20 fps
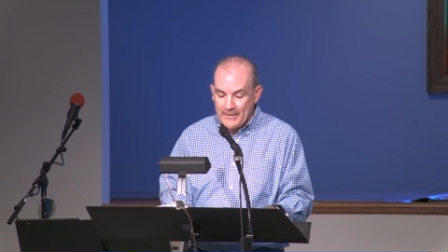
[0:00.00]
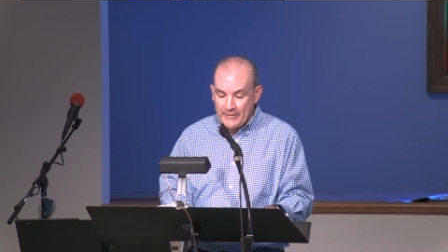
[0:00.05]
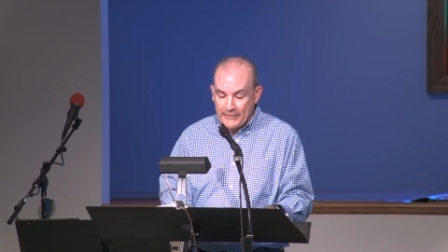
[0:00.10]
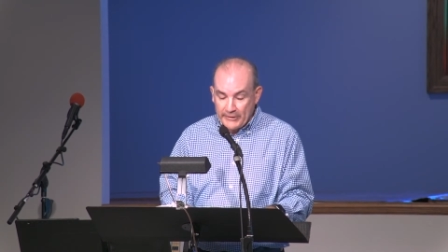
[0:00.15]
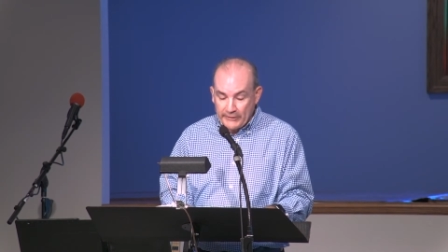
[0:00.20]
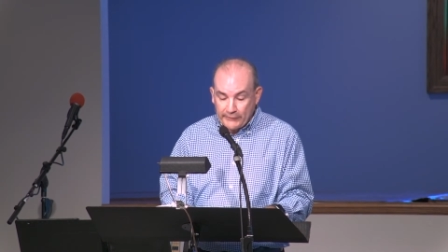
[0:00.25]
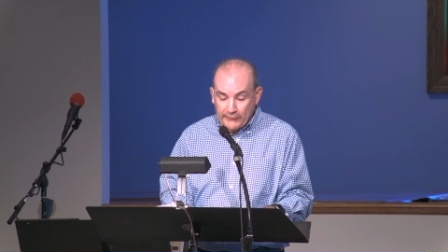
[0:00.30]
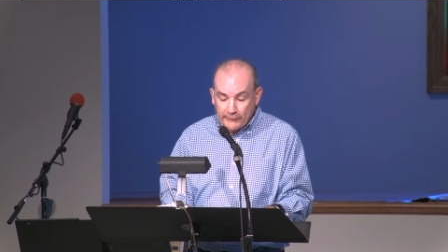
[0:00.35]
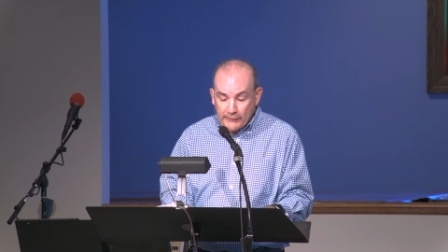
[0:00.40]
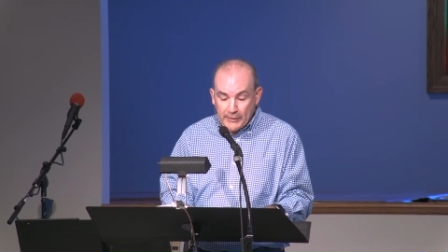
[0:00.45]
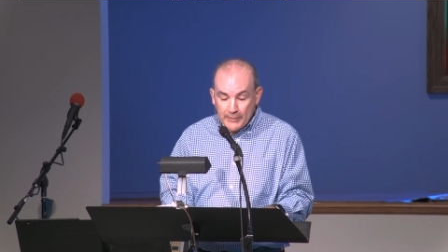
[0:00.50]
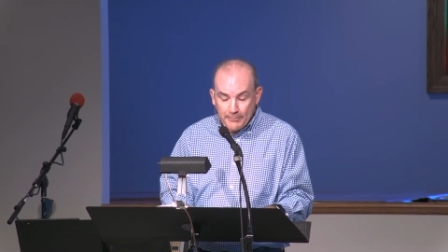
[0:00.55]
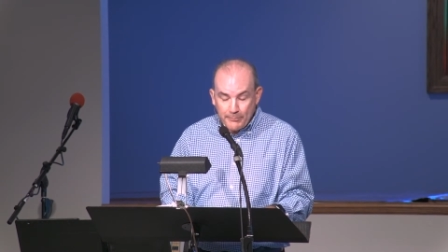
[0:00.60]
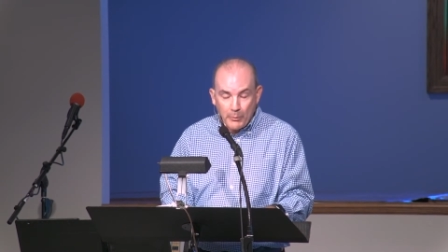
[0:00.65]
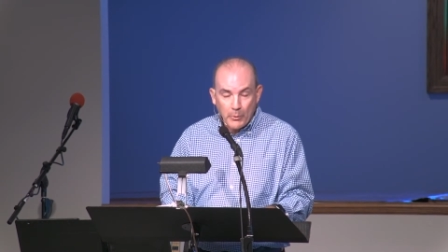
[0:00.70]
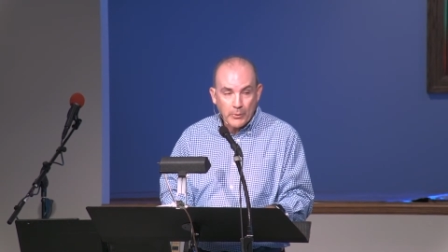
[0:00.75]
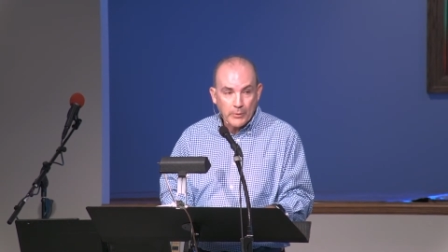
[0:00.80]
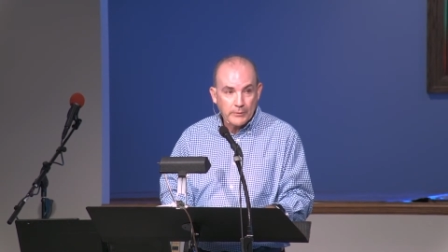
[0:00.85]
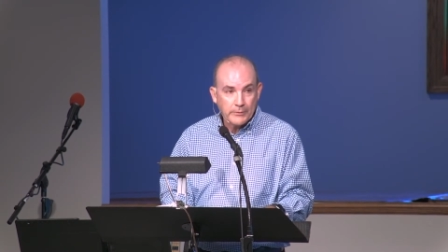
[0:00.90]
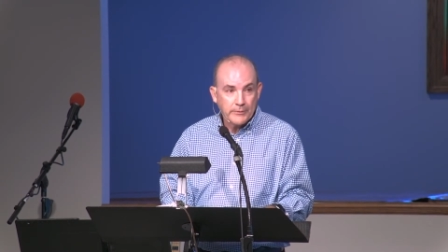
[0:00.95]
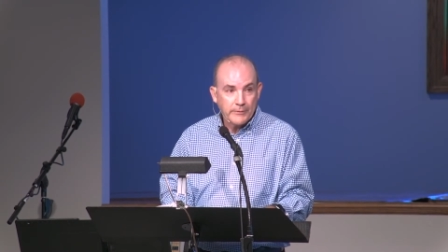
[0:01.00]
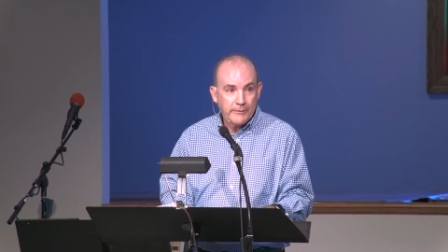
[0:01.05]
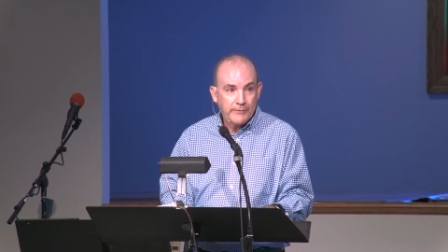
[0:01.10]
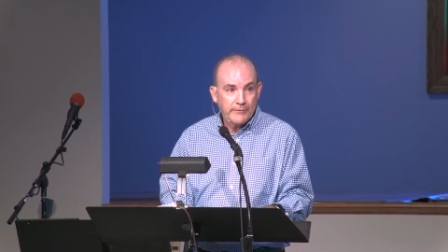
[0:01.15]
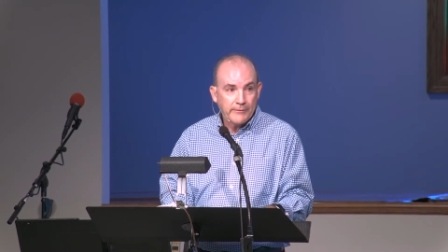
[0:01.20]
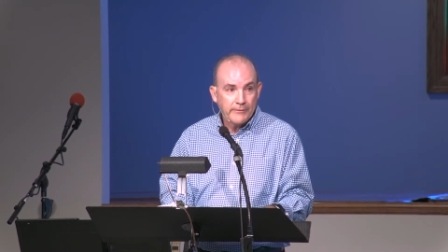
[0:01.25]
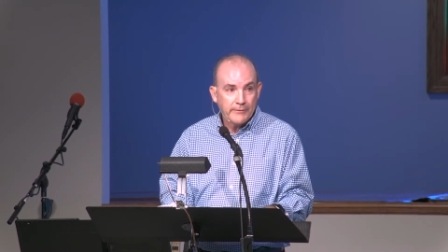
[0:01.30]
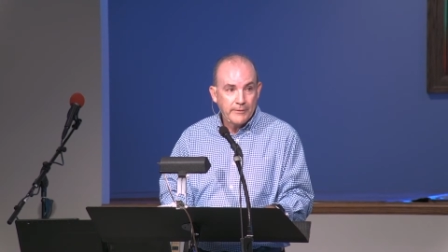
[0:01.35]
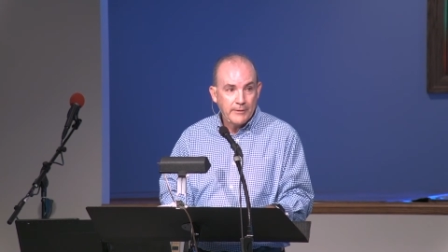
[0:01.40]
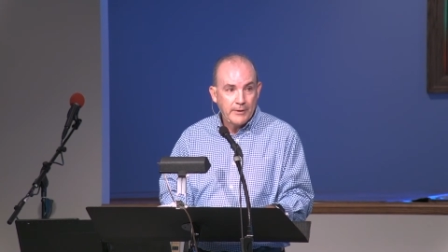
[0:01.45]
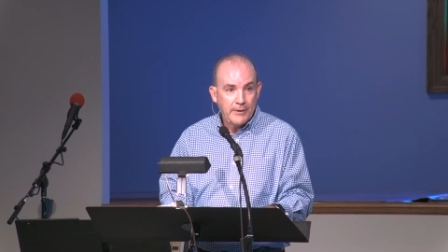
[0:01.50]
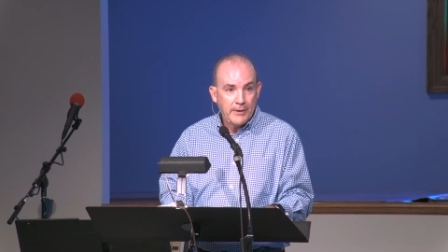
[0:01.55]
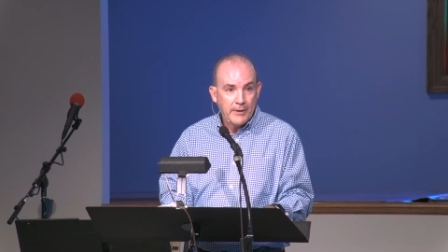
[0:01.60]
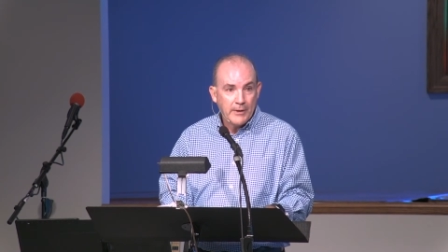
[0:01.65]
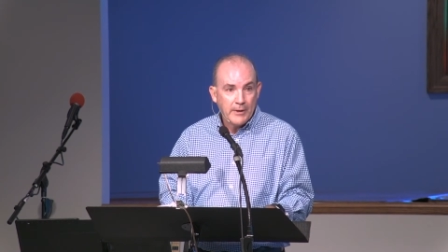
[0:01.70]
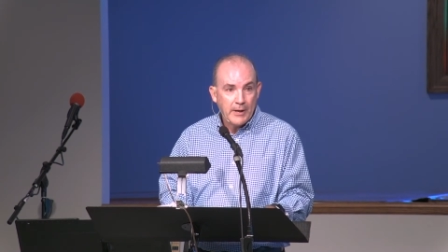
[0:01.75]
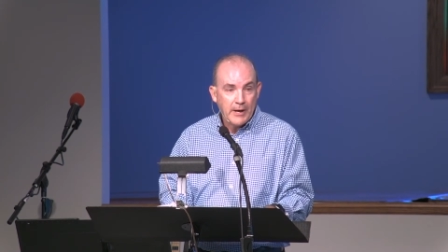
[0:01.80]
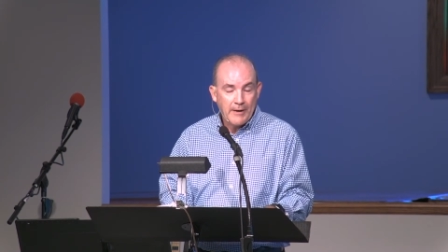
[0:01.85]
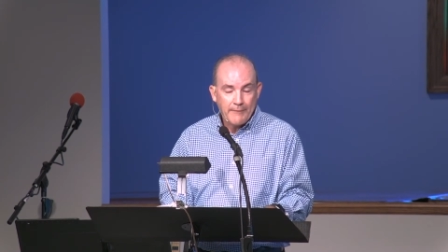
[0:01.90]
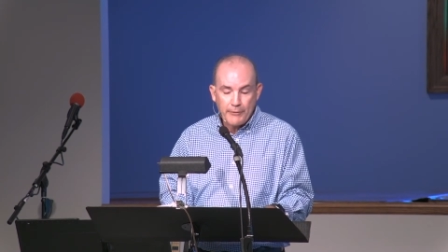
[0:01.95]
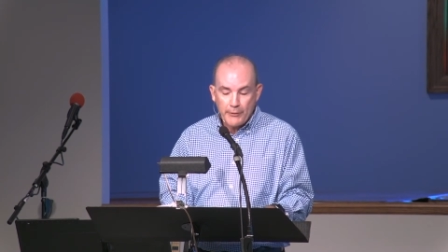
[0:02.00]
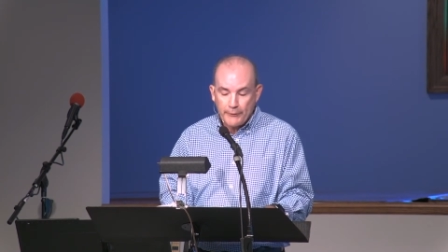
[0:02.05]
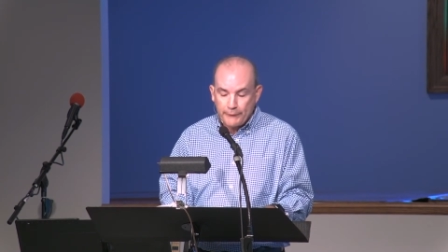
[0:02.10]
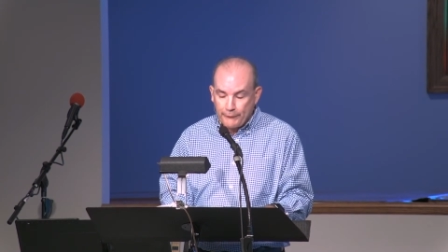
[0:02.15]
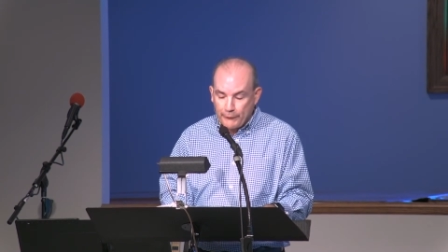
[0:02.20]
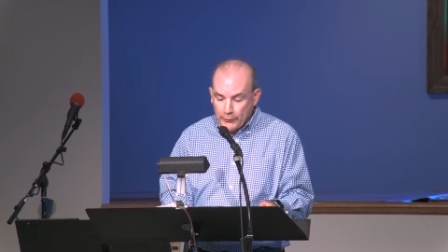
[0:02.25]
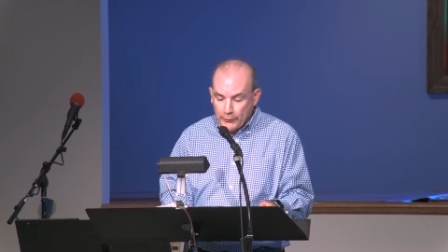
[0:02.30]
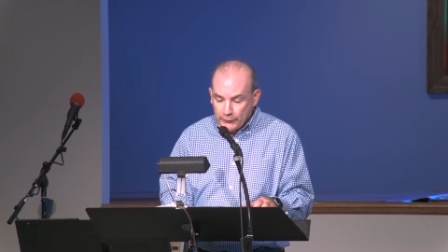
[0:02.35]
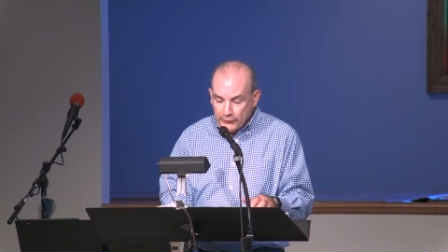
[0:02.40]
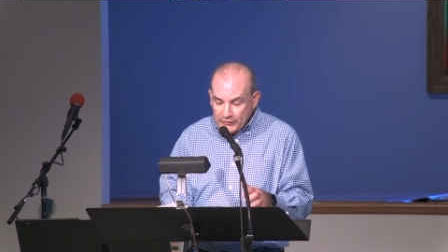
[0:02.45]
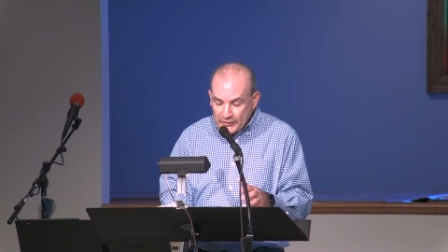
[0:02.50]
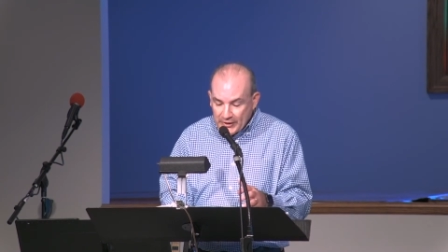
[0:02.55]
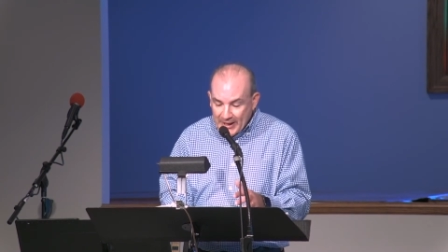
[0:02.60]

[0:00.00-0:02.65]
This is the importance of the first